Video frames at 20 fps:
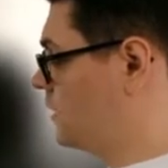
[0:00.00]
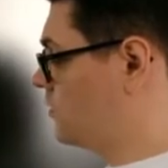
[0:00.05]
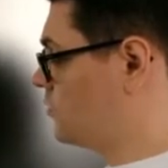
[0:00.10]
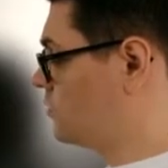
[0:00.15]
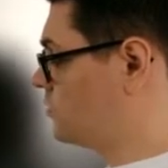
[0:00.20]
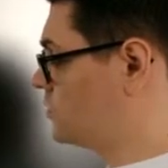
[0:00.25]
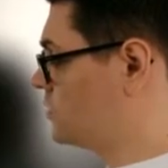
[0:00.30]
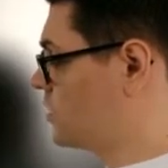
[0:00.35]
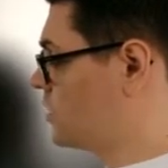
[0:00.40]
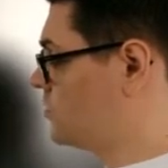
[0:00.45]
And
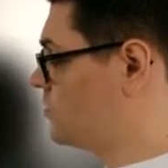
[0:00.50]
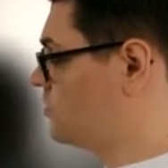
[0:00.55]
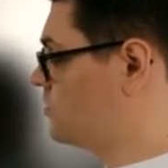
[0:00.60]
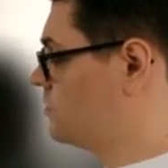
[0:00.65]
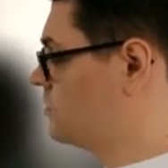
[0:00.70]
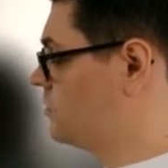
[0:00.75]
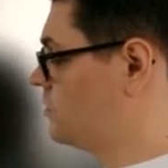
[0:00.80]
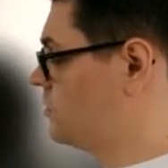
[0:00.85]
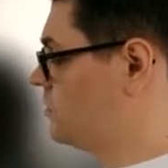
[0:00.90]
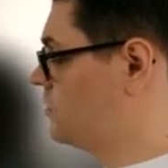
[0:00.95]

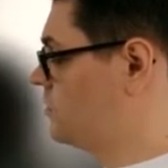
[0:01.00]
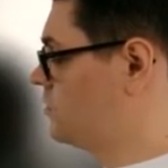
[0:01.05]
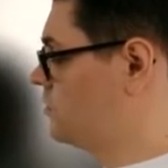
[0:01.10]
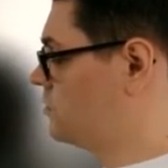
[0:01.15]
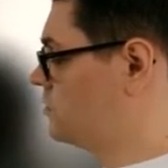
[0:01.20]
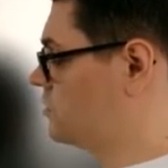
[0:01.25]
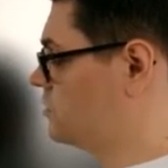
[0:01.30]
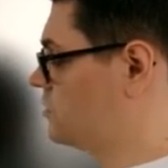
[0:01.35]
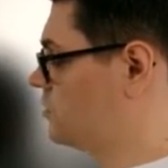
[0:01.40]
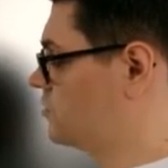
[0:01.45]
also
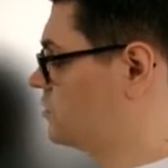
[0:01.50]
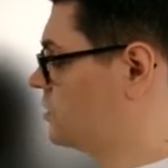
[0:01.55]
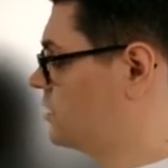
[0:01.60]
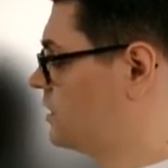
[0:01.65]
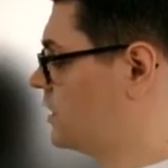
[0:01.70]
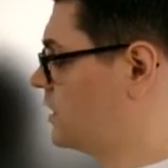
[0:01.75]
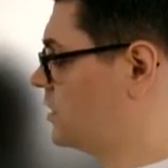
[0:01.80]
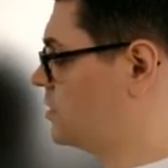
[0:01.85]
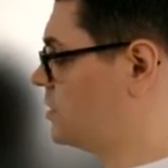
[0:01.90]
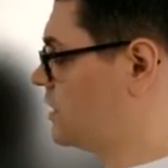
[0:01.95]
just
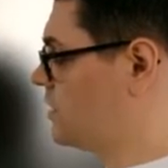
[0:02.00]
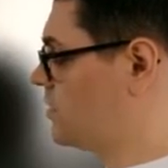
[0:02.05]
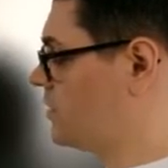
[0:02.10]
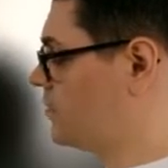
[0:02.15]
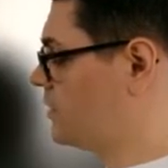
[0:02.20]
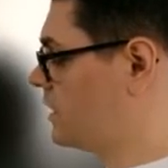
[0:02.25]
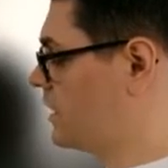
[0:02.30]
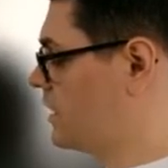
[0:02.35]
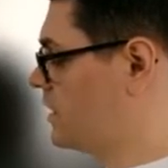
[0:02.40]
launching the eShare app